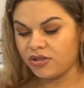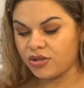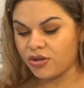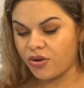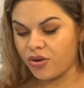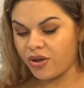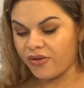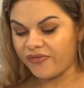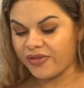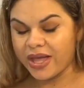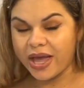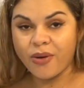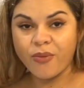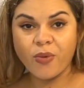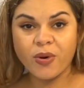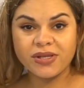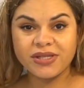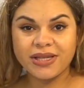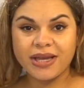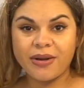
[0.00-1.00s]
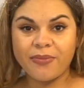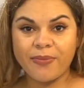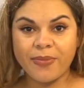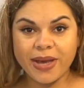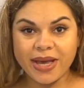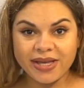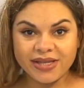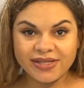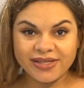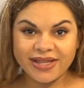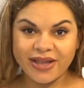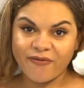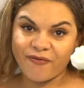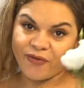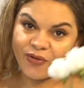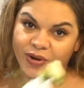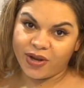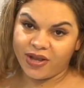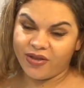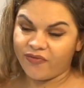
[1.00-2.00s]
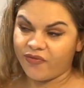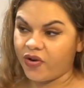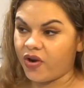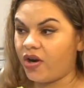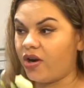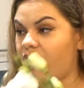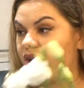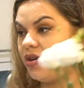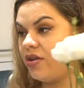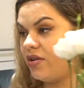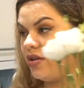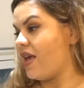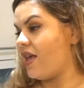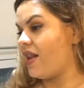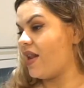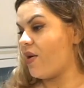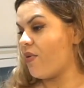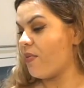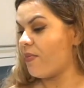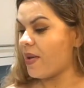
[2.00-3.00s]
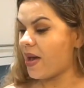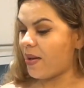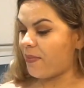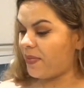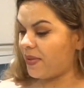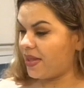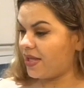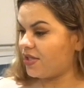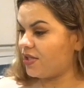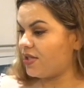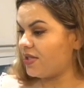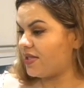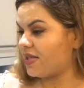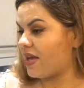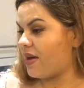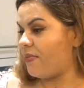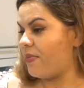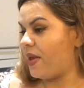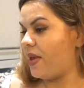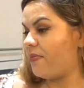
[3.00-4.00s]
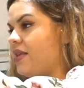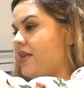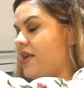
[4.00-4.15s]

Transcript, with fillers: So if that was her best, I forgive her, and now I'm happy that she's coming.